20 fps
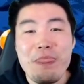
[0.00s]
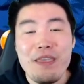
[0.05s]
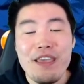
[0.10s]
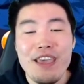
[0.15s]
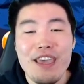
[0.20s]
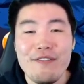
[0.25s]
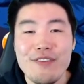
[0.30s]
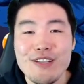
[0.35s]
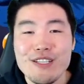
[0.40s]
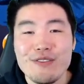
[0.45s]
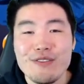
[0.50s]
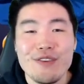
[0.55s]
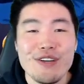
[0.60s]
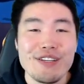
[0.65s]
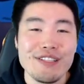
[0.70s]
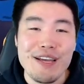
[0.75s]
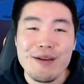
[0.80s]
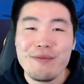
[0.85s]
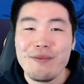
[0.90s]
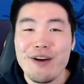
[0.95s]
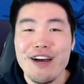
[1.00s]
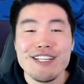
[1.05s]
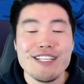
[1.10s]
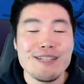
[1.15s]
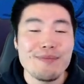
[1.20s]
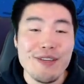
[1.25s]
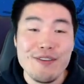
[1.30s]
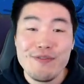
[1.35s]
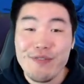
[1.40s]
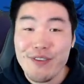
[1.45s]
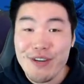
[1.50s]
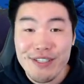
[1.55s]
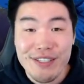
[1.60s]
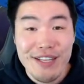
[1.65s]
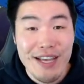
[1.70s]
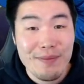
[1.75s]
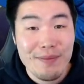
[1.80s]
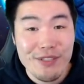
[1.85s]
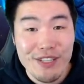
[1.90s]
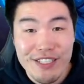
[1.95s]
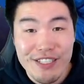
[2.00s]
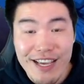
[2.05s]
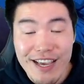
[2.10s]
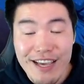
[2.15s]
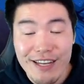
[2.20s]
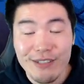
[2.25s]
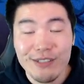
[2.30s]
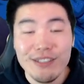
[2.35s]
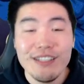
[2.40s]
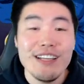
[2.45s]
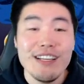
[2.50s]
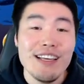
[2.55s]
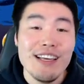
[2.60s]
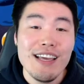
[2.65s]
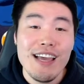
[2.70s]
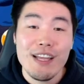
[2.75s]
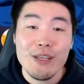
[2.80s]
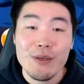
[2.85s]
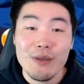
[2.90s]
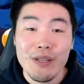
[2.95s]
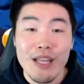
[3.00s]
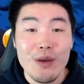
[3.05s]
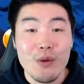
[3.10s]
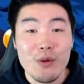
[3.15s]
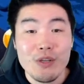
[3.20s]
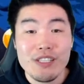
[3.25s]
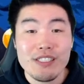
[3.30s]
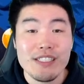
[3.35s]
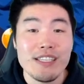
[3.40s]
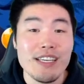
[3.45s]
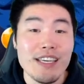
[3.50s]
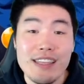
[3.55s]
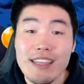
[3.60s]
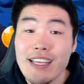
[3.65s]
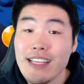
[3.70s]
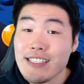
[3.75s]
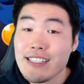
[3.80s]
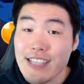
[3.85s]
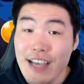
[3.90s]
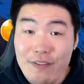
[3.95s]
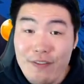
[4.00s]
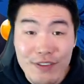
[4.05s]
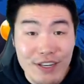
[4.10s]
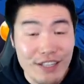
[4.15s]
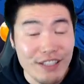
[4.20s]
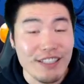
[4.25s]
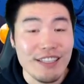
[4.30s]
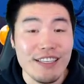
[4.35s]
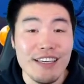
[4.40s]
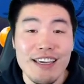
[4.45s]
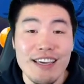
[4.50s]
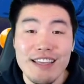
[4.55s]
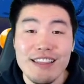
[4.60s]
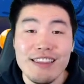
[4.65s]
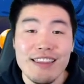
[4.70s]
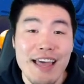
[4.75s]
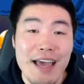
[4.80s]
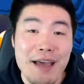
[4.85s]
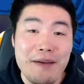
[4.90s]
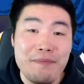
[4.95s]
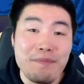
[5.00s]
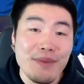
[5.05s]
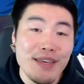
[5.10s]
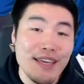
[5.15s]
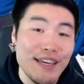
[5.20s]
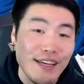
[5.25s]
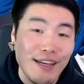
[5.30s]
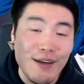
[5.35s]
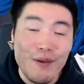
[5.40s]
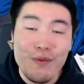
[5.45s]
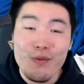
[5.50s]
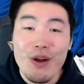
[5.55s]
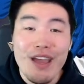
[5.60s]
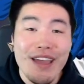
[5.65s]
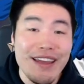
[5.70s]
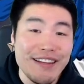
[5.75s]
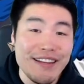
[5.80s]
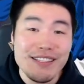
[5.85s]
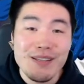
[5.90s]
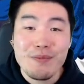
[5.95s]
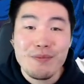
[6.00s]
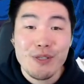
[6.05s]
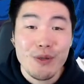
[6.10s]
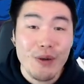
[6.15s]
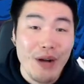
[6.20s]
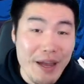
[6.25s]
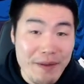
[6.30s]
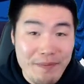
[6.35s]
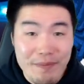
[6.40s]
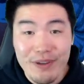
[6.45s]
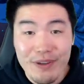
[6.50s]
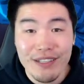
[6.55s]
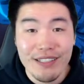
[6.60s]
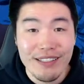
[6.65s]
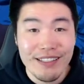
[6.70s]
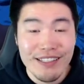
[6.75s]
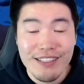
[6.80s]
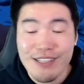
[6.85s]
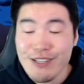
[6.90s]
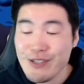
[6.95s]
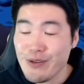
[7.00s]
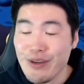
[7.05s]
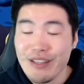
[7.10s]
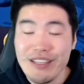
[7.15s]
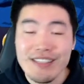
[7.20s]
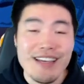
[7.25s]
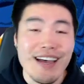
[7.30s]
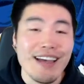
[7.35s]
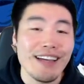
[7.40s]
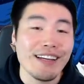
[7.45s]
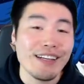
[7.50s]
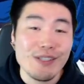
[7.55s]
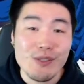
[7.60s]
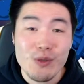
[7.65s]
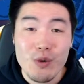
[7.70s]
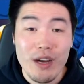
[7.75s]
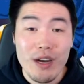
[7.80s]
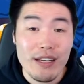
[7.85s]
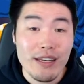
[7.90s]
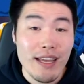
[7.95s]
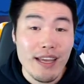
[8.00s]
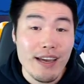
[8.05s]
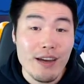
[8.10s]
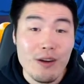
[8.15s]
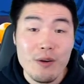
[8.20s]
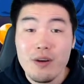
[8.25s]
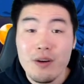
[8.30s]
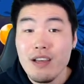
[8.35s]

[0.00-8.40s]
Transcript: if it's your first time watching me, first time to the channel, and you like what you see, then definitely hit that big red subscribe button to join the Tiger Squad now.